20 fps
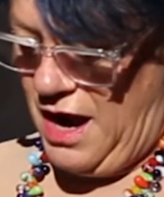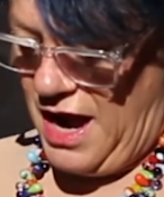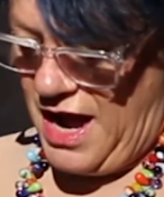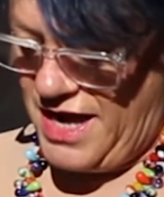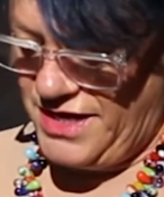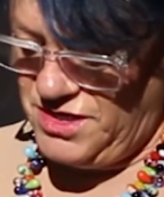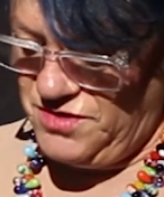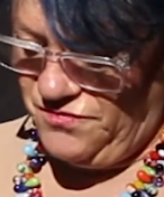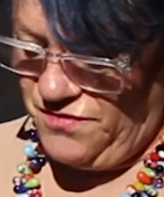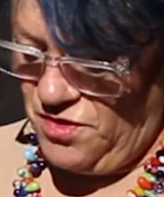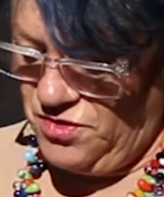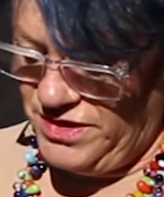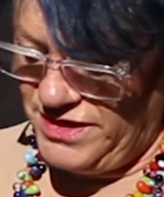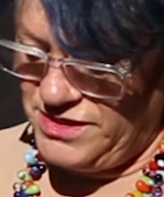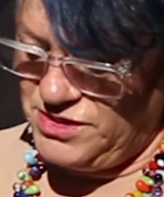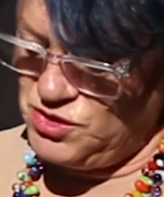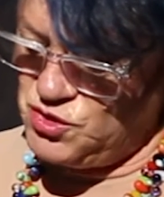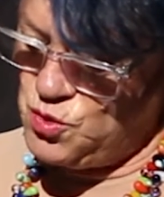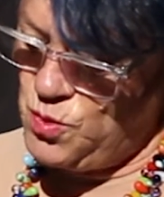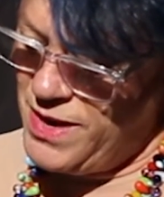I
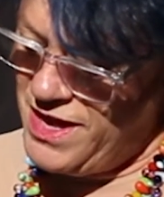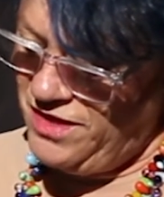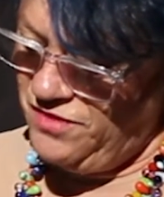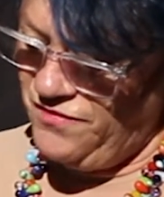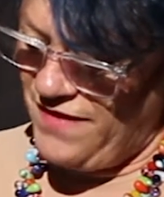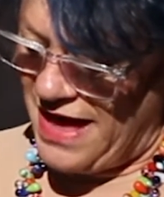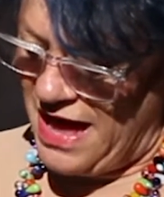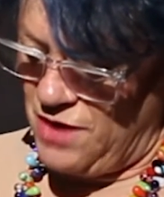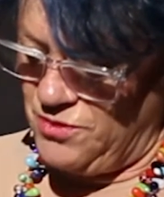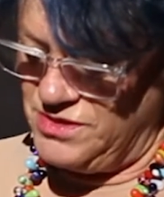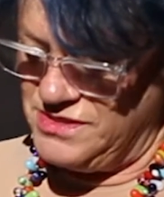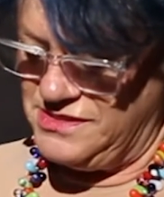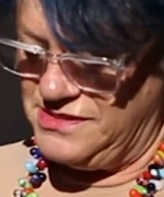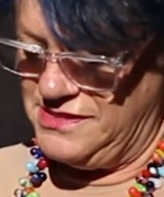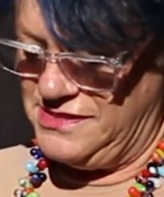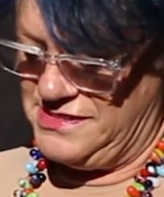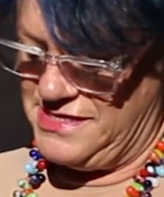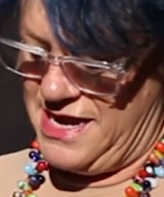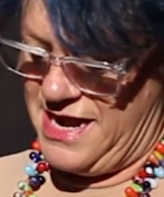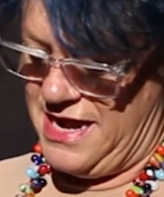devoted 12 hours
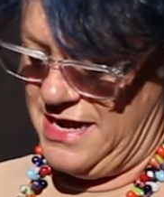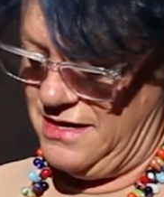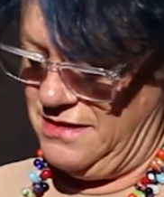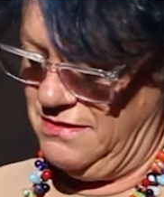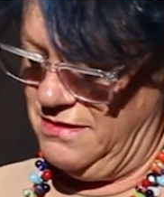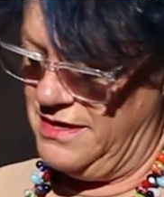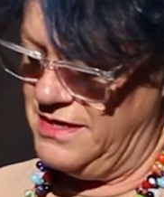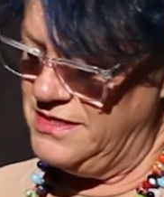a day